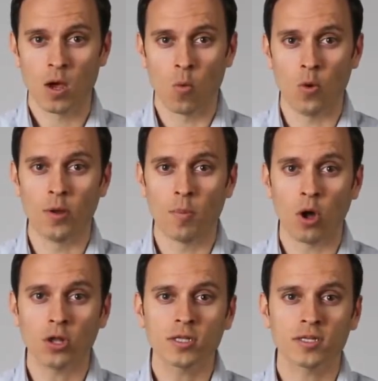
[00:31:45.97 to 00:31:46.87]
with a
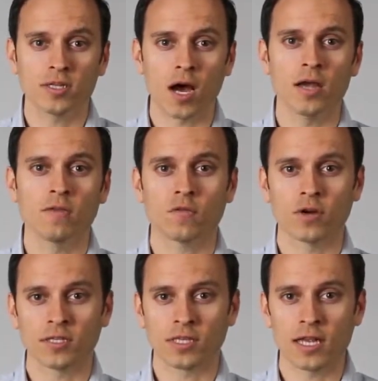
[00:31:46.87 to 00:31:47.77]
model designed for
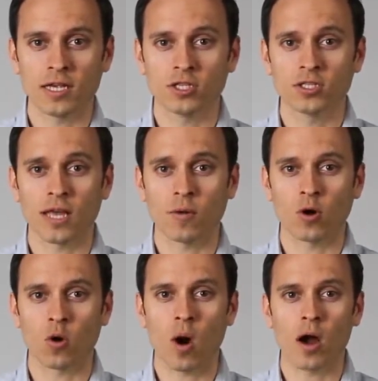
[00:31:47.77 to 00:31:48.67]
installations that
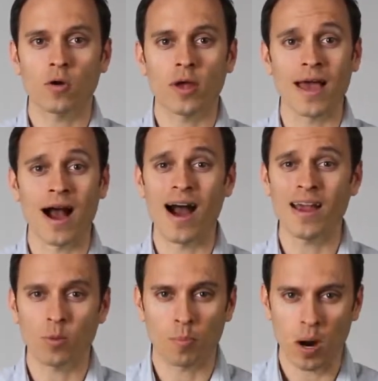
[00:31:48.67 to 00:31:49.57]
require a
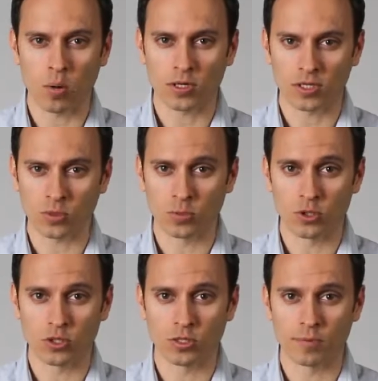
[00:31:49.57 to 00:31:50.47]
higher power
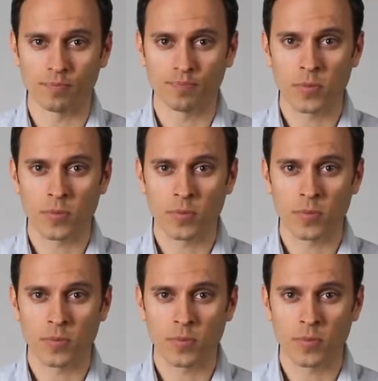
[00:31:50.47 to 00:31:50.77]
distribution.